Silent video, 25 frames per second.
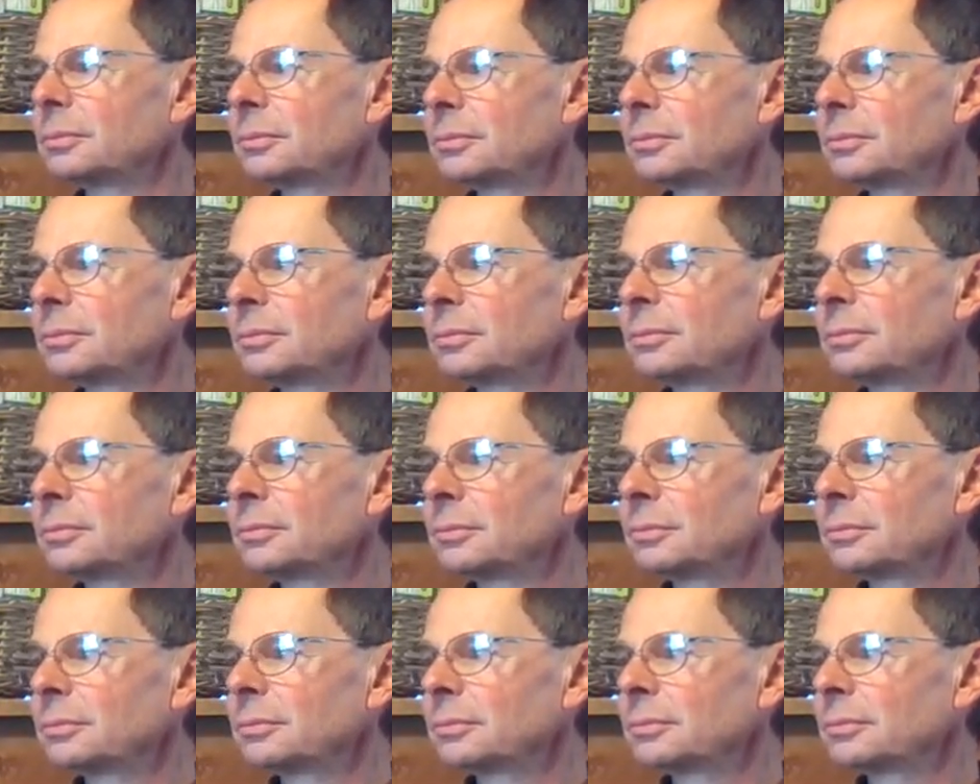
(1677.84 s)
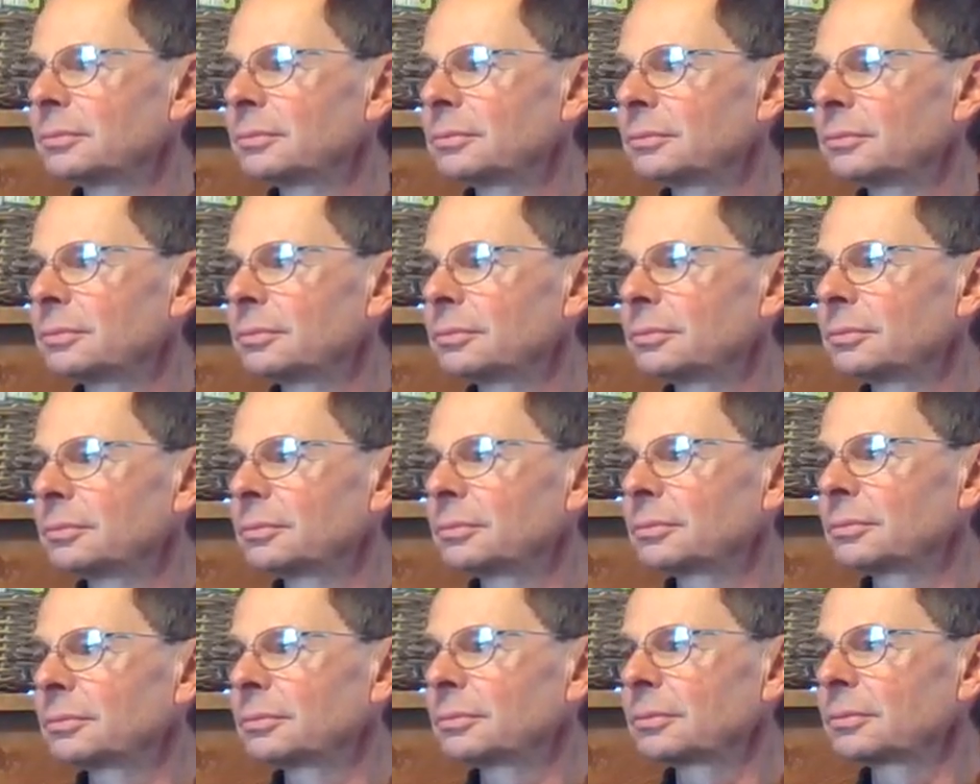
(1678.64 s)

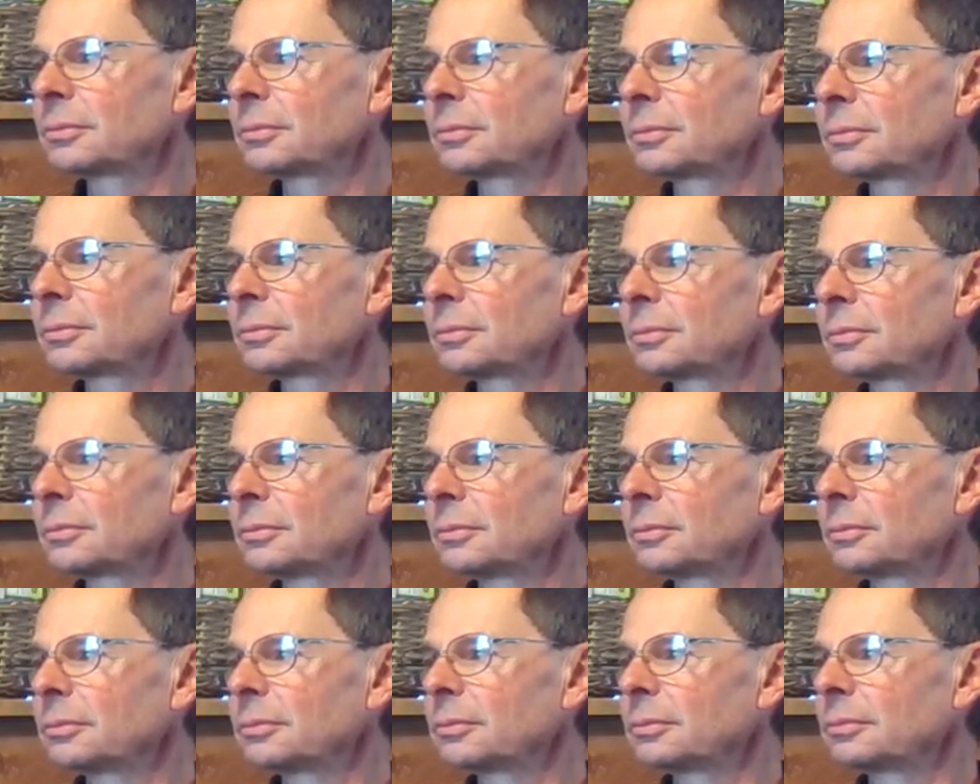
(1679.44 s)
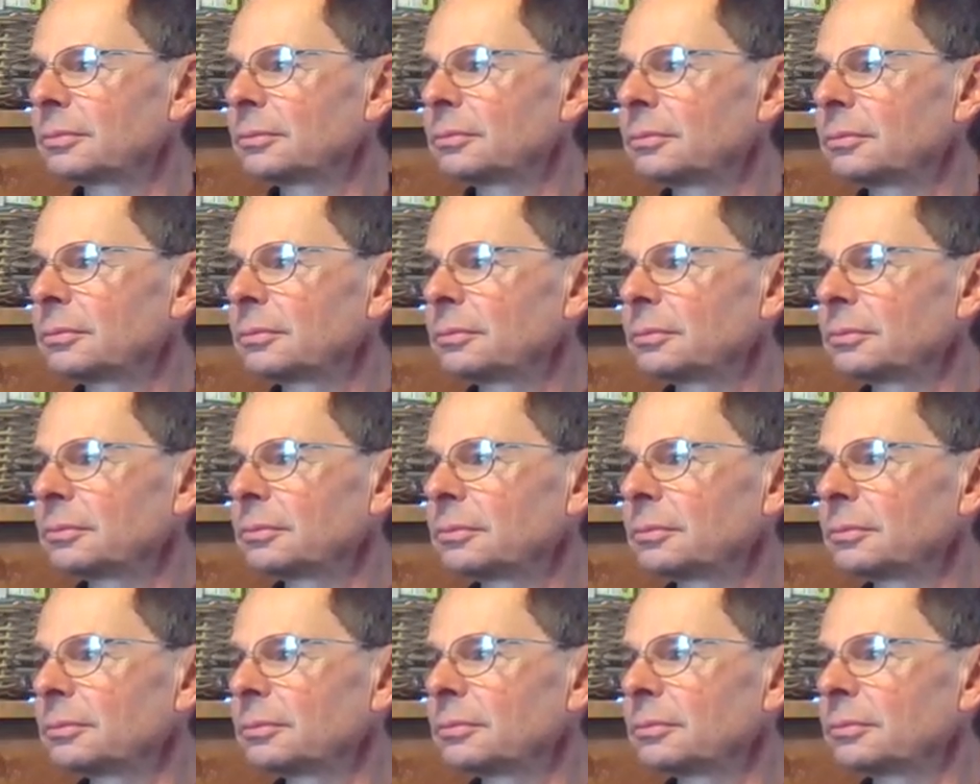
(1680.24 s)

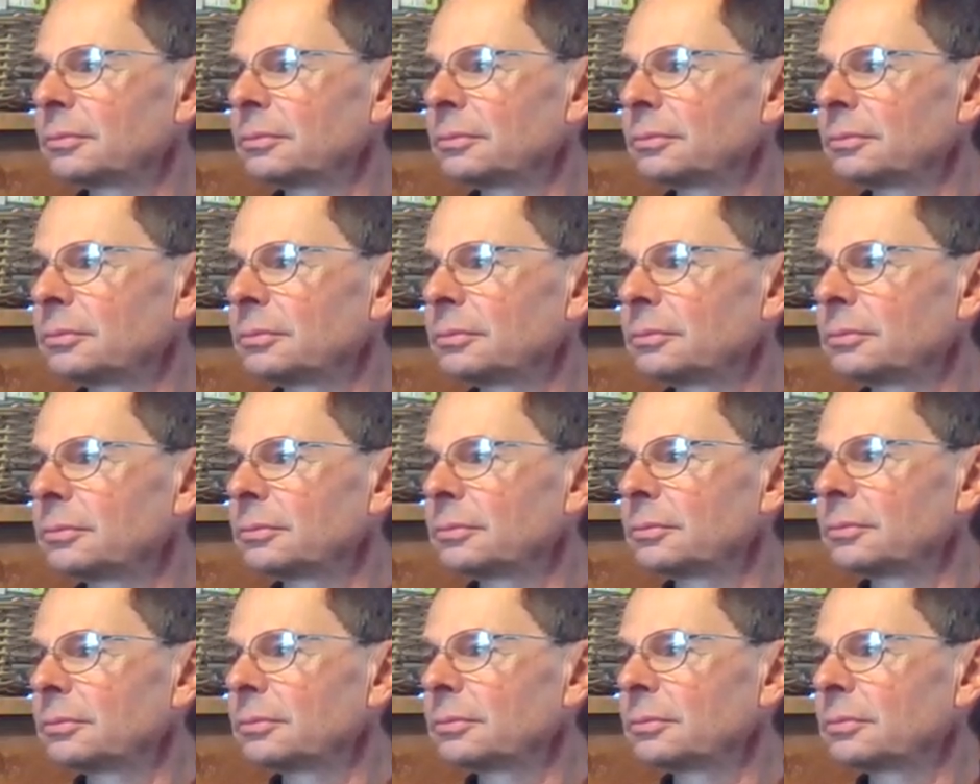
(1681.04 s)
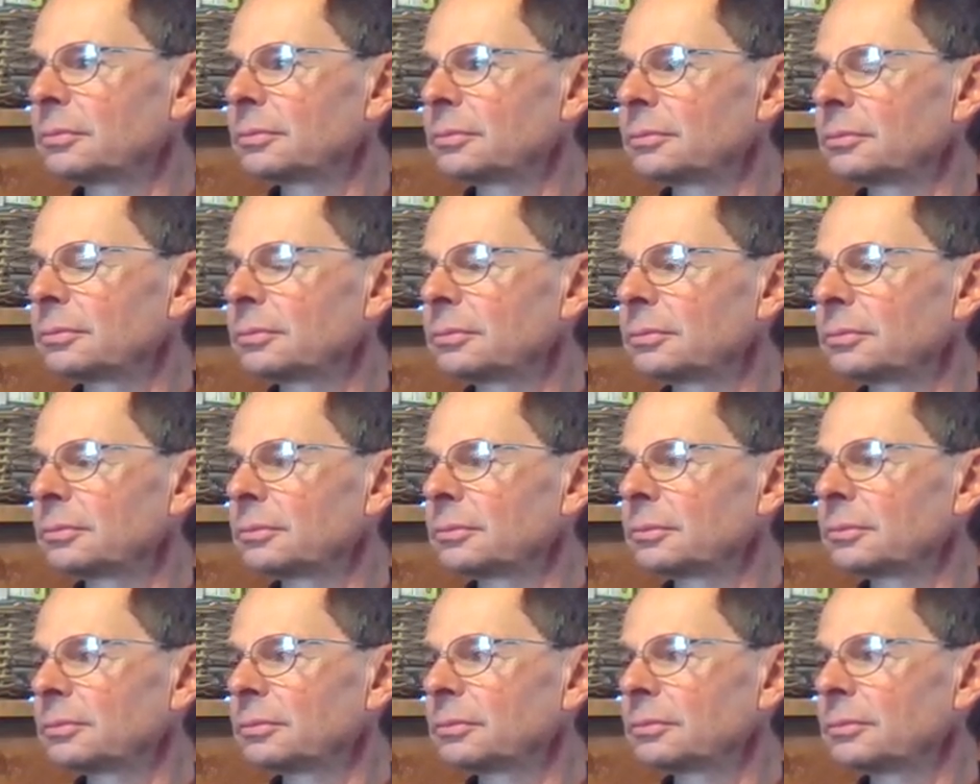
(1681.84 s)

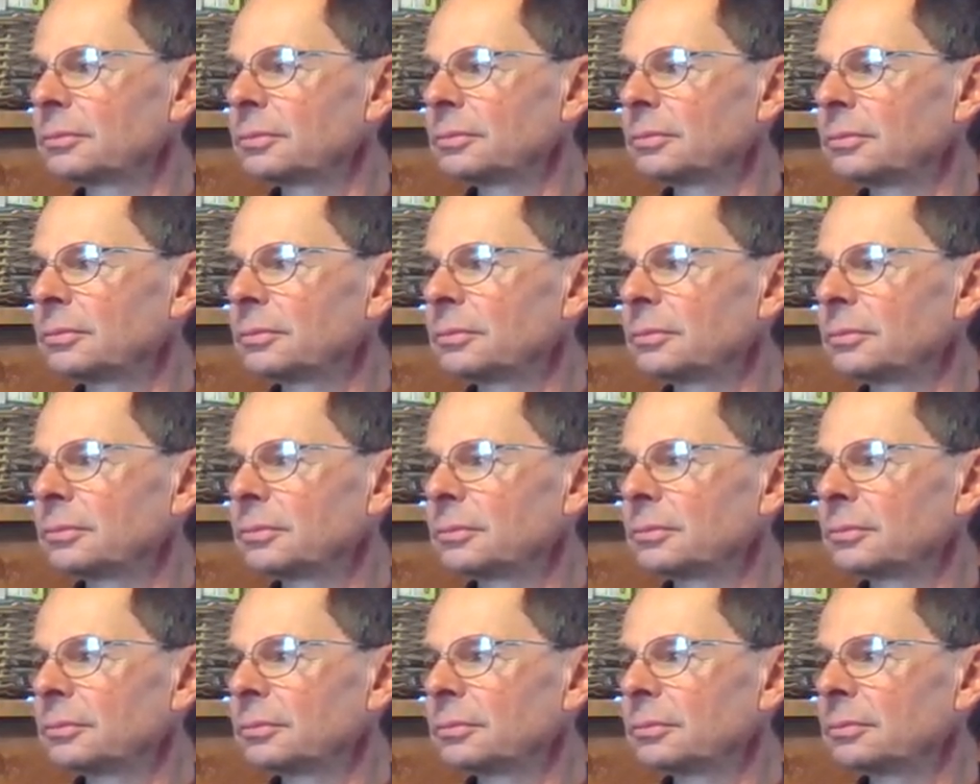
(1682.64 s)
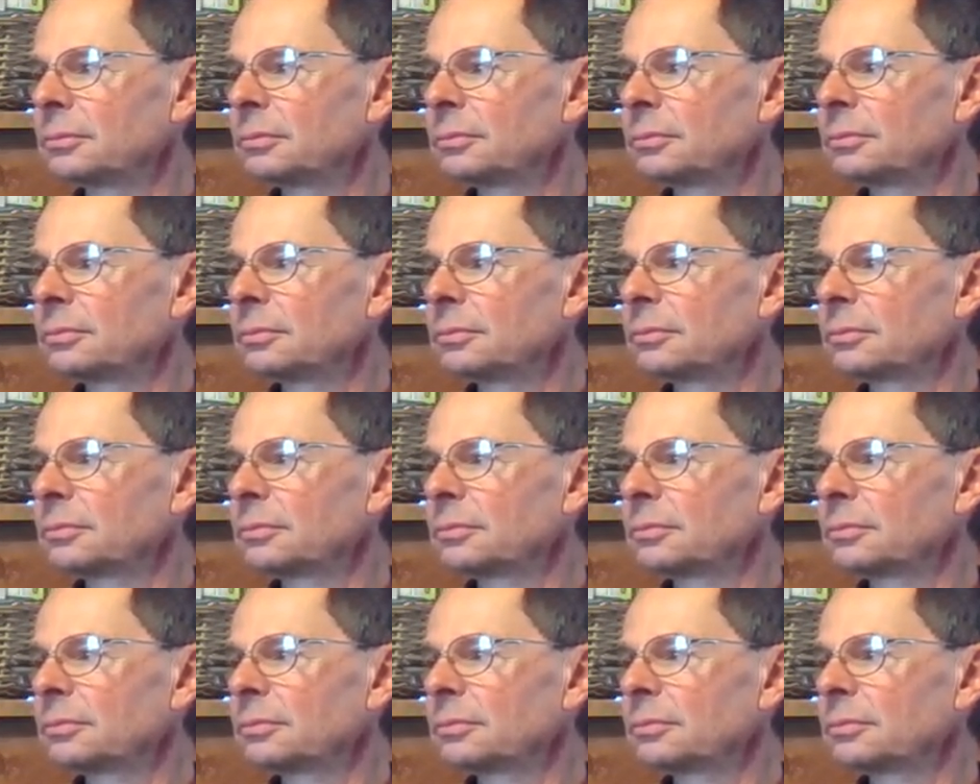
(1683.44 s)
(not speaking)